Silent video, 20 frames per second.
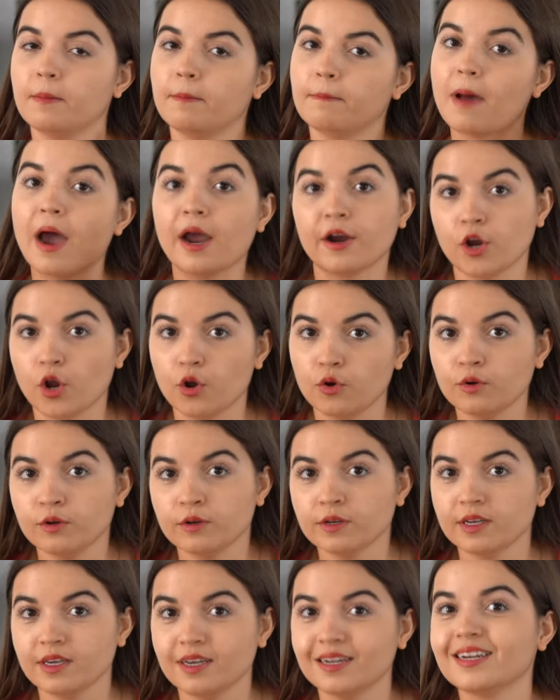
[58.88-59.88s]
Margot
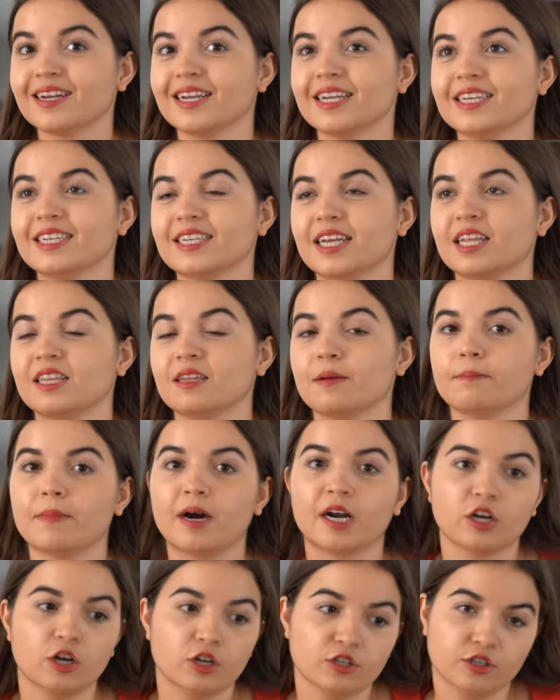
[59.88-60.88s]
in English, and
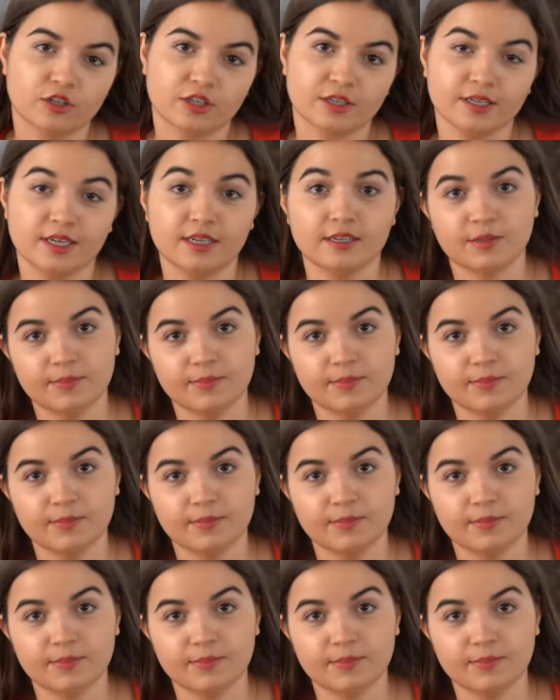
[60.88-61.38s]
Margot in